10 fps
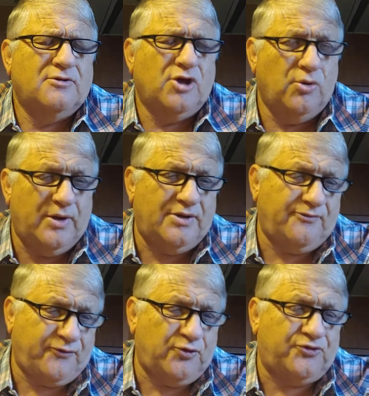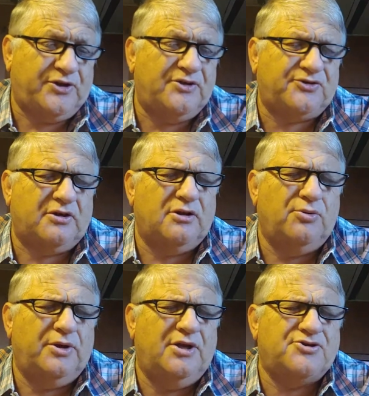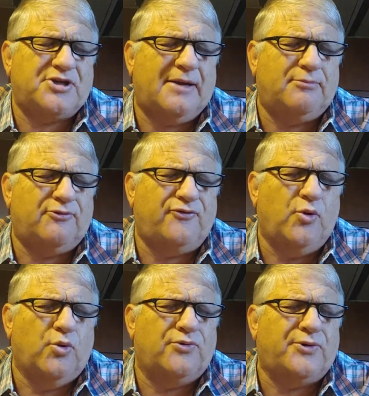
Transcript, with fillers: Go into 1 Thessalonians chapter 4,